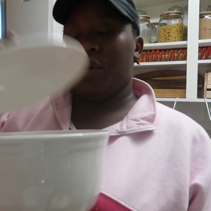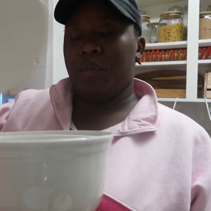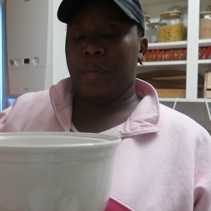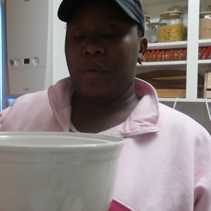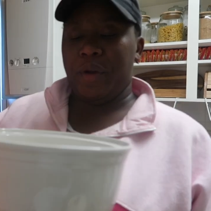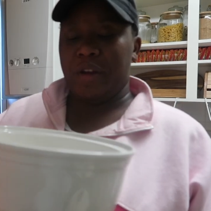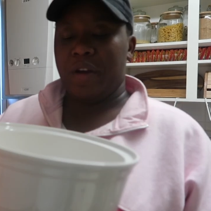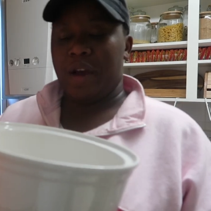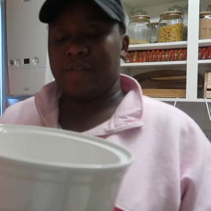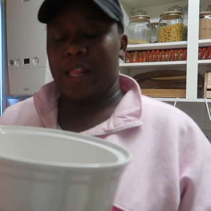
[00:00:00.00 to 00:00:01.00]
maybe when you
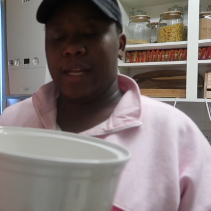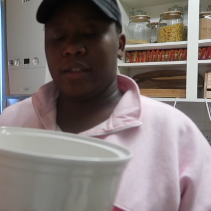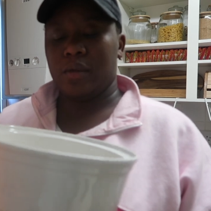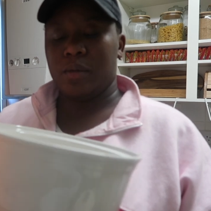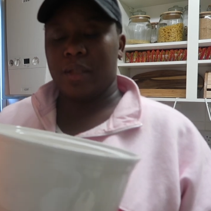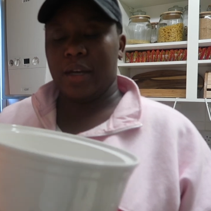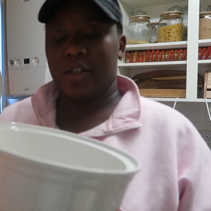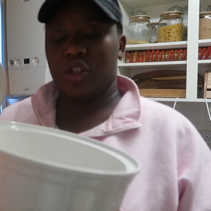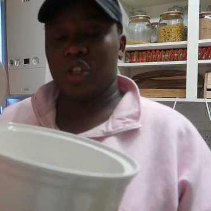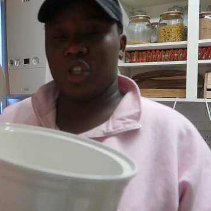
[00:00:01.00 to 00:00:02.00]
have like some
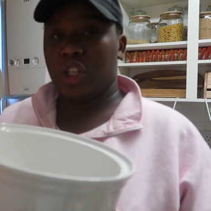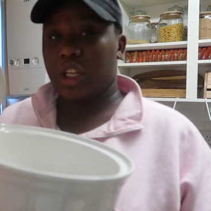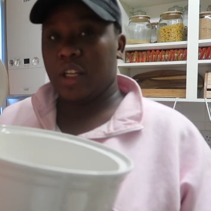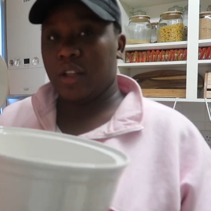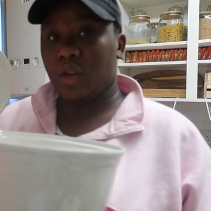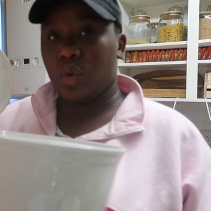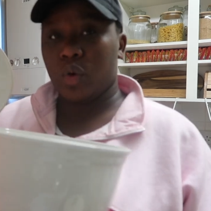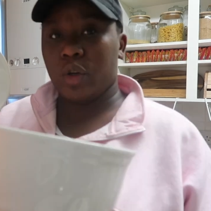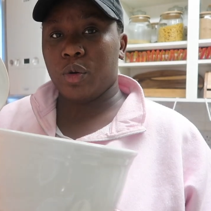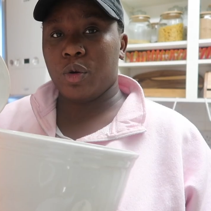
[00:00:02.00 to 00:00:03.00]
nice chicken you
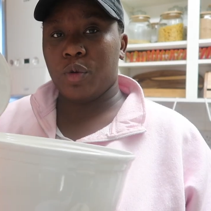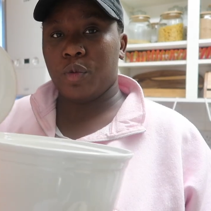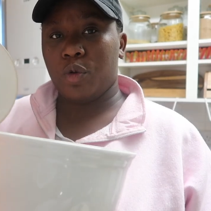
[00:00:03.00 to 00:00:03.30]
want to